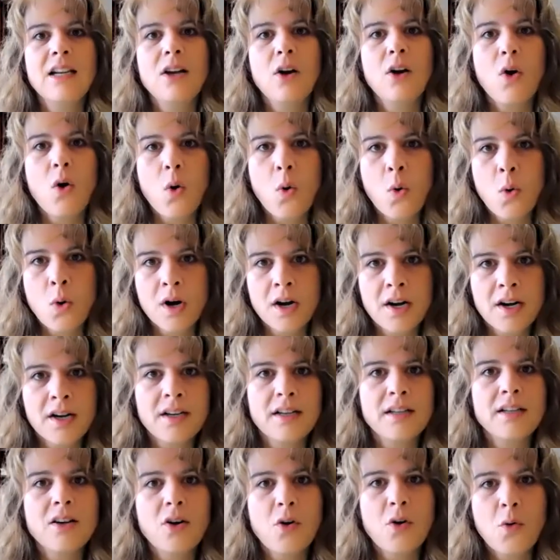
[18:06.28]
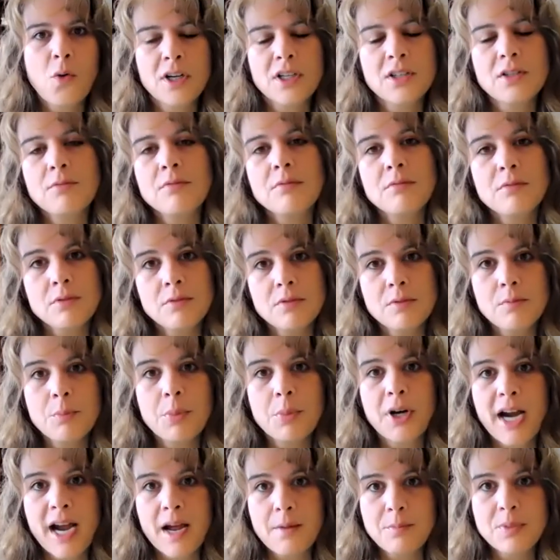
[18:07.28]
or
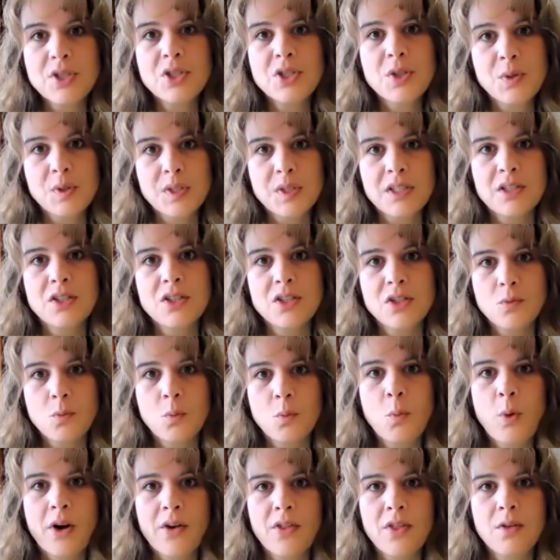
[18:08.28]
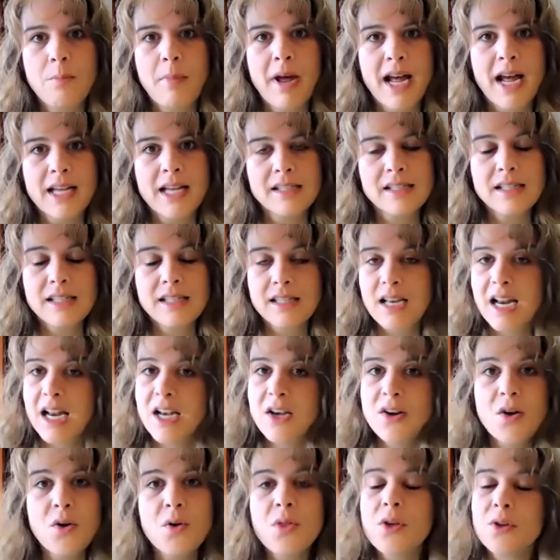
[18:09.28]
perhaps choosing to wear the mask, because I
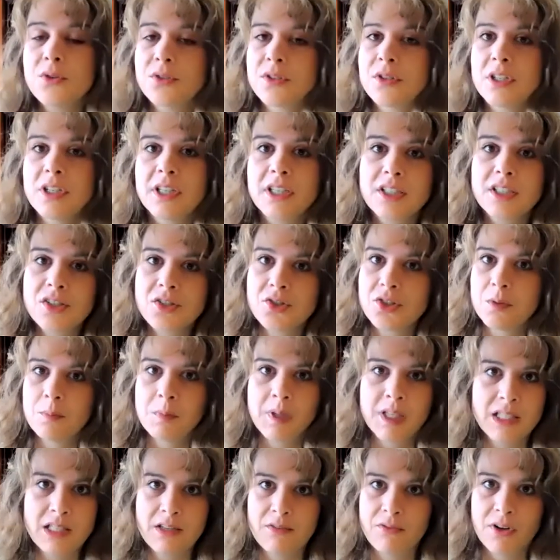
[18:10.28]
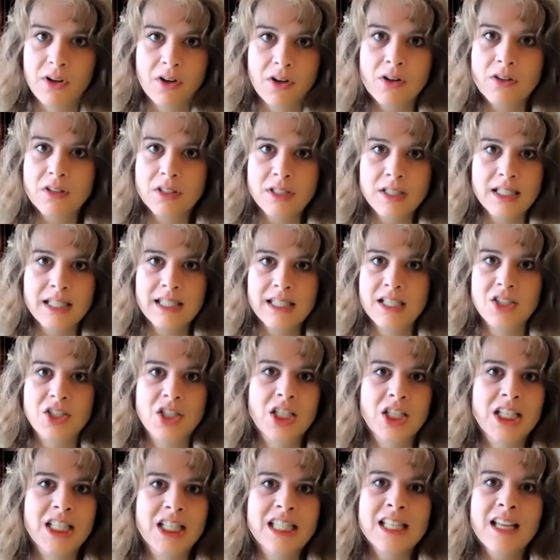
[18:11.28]
know those are extremely difficult
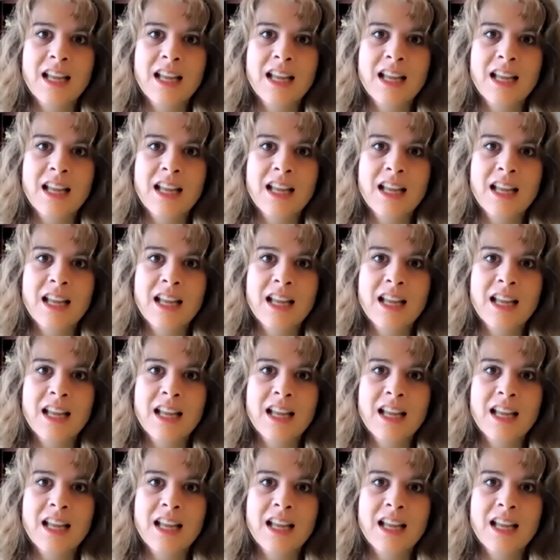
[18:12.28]
decisions.